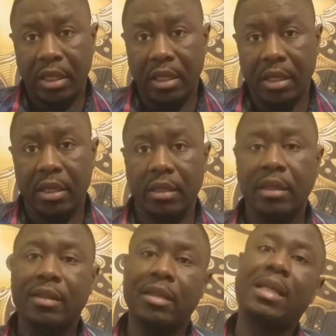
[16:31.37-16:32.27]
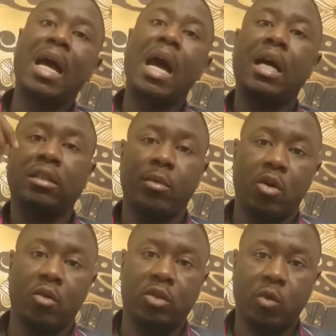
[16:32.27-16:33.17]
in the
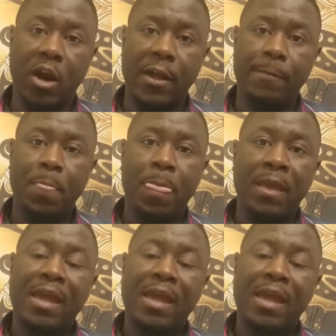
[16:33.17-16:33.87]
cosmos, right?